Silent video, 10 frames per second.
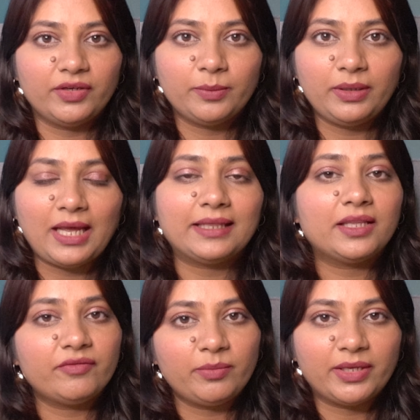available, and
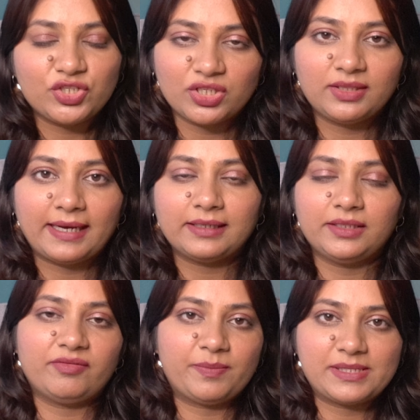they will mention that
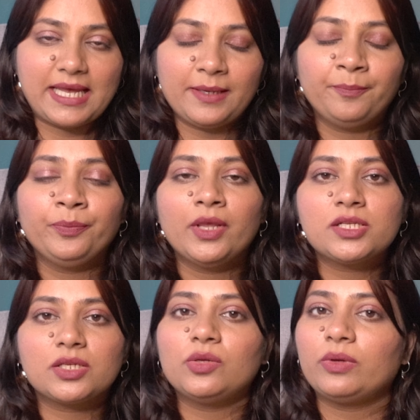in the website,
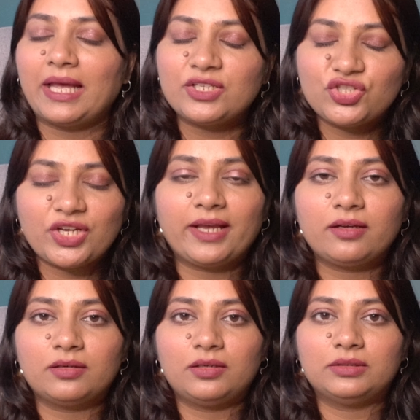so you can
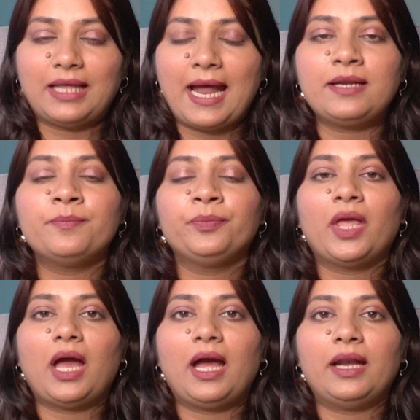check uh, that.
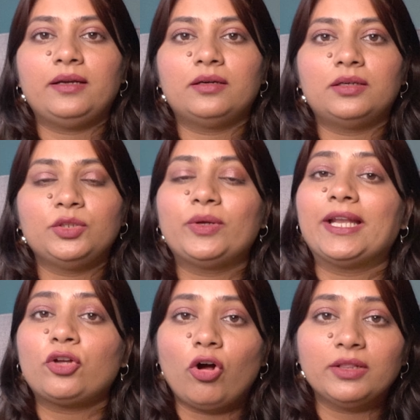And uh, you
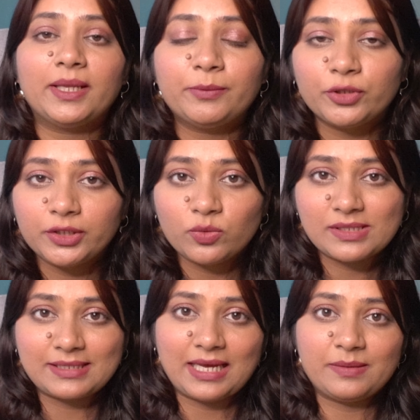can call them during
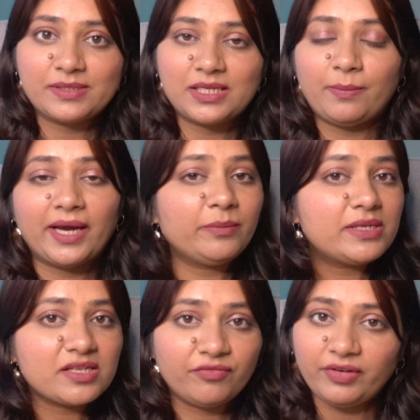those times. There might be
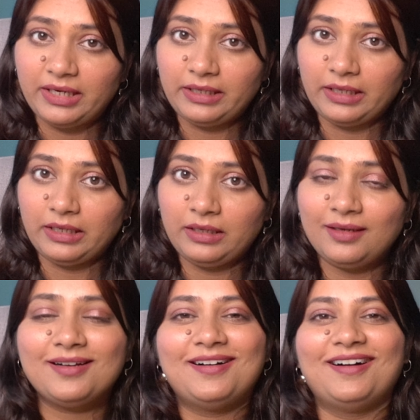some waiting,
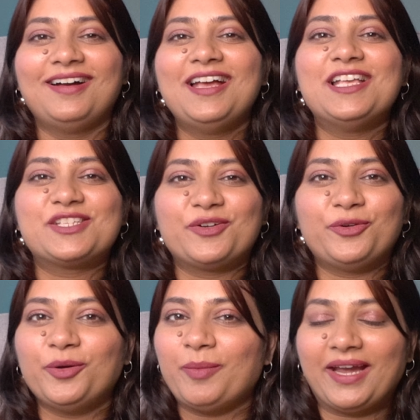so
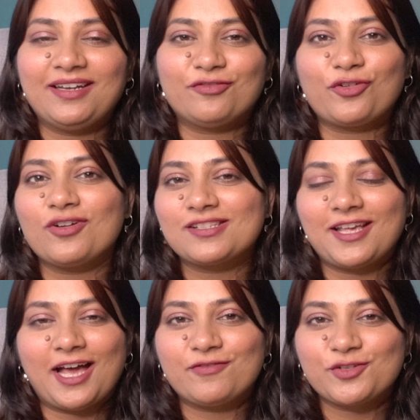don't mind. Of course,
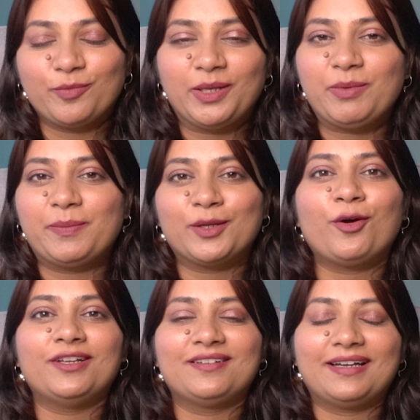they have so many people
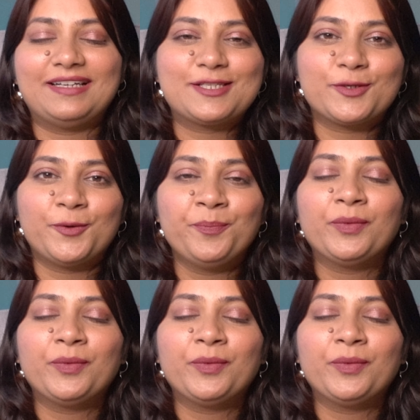calling, right? So